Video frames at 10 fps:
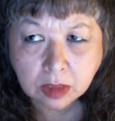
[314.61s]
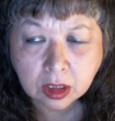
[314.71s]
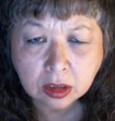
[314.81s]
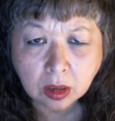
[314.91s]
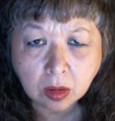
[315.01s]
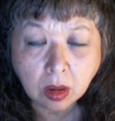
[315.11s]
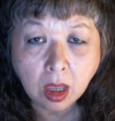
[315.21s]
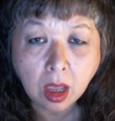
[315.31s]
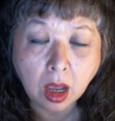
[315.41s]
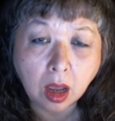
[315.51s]
So,
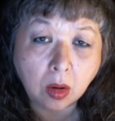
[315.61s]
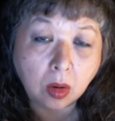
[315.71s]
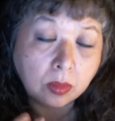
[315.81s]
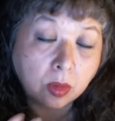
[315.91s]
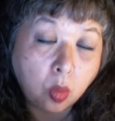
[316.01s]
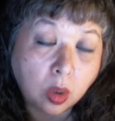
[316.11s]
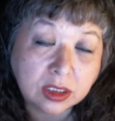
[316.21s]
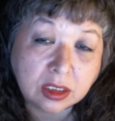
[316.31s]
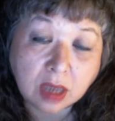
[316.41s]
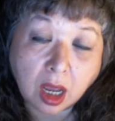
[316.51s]
what's
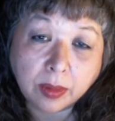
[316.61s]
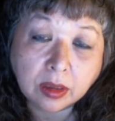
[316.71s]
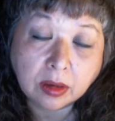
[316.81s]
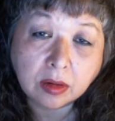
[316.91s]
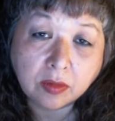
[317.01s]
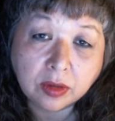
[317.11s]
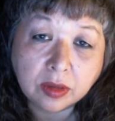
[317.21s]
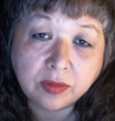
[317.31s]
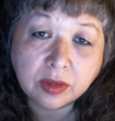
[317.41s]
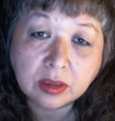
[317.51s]
the topic for
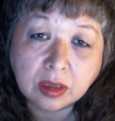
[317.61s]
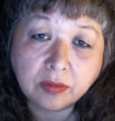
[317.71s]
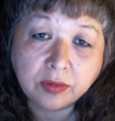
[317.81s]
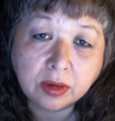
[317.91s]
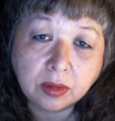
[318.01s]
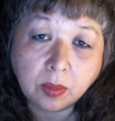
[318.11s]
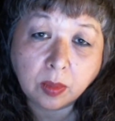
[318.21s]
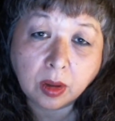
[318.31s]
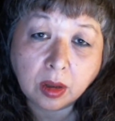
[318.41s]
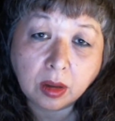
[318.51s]
the Philadelphia
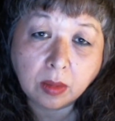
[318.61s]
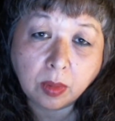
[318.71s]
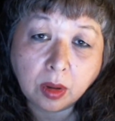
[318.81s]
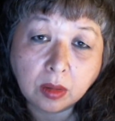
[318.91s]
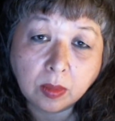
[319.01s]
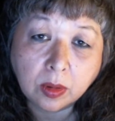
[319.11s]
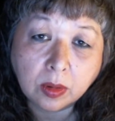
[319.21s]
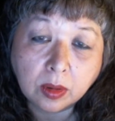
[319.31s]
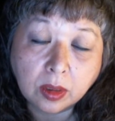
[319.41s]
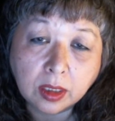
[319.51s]

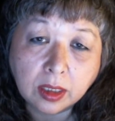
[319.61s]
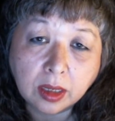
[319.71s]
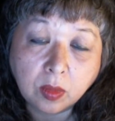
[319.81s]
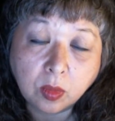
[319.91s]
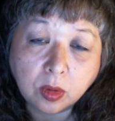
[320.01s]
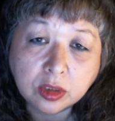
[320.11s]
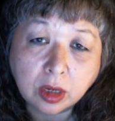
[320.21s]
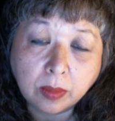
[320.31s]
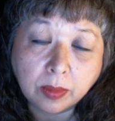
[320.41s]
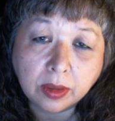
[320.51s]
polymer clay
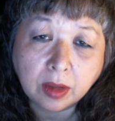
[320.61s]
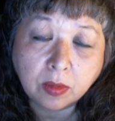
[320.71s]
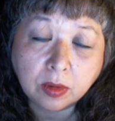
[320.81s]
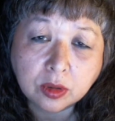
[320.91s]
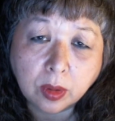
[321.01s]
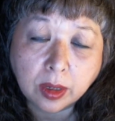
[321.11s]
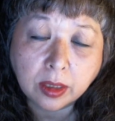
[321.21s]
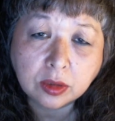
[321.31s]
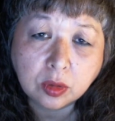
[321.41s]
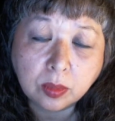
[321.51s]
workshop that we're
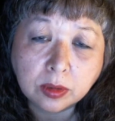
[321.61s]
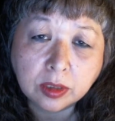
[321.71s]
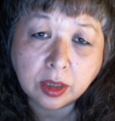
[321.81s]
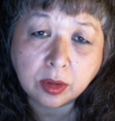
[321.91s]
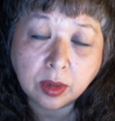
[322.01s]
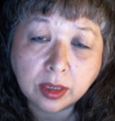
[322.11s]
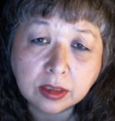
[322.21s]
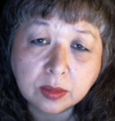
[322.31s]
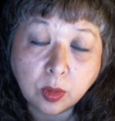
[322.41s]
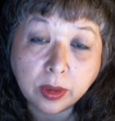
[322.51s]
trying to pull together at
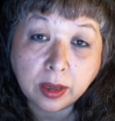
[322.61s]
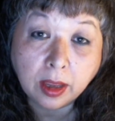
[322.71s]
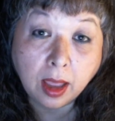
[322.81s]
this point?